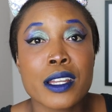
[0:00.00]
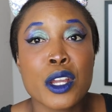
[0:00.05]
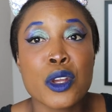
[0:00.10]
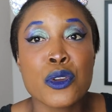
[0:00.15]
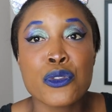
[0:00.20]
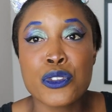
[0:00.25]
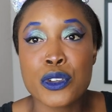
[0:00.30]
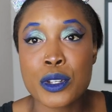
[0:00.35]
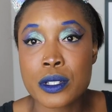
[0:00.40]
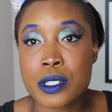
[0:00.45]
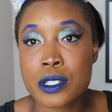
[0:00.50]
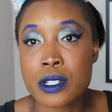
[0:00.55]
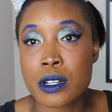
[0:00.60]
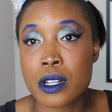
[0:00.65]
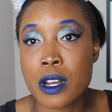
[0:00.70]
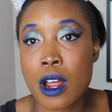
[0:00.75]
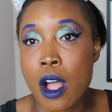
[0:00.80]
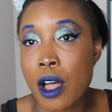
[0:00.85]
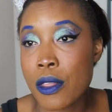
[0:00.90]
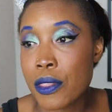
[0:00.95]
It feels
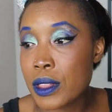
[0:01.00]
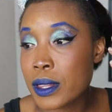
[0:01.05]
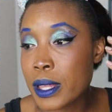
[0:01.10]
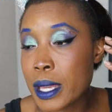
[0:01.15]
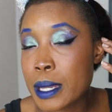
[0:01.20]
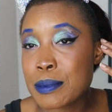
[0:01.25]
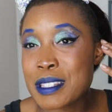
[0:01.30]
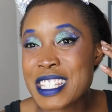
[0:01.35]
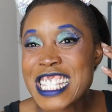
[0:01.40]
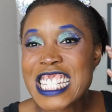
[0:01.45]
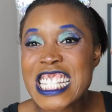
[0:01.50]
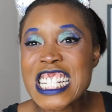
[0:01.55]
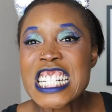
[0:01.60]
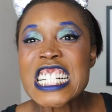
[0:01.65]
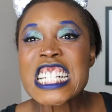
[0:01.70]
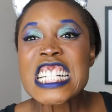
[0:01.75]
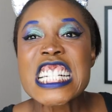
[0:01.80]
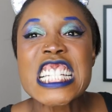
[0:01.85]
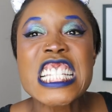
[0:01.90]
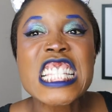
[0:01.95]
good on the lips.
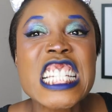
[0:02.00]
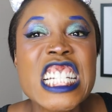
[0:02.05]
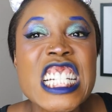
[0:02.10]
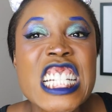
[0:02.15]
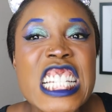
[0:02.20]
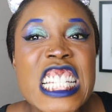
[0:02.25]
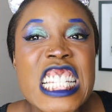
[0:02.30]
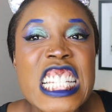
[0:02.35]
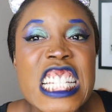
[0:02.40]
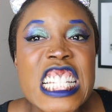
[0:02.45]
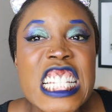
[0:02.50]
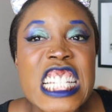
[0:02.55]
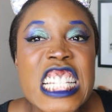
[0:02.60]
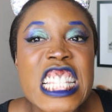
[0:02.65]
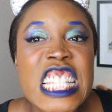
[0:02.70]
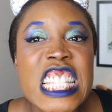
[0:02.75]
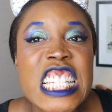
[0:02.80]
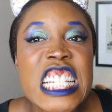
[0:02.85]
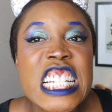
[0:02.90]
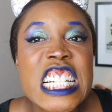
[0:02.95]
It's on my
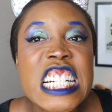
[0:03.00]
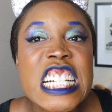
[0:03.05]
teeth.